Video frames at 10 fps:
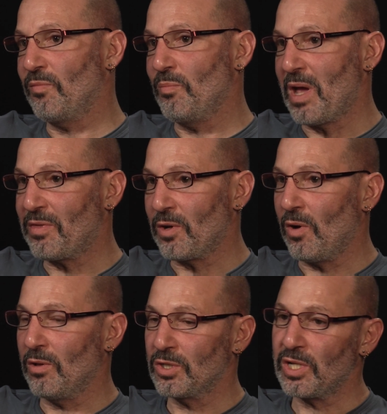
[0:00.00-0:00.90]

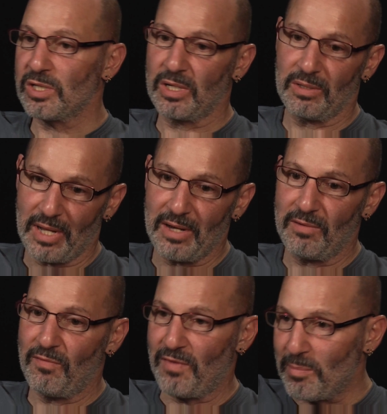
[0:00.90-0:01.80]
methodologies,
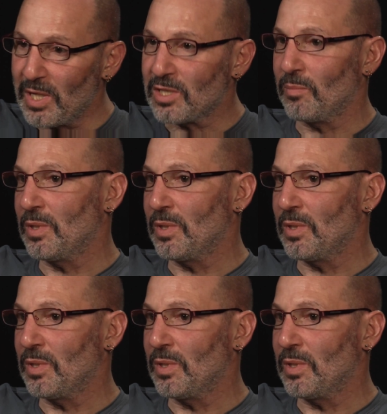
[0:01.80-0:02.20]
and feminism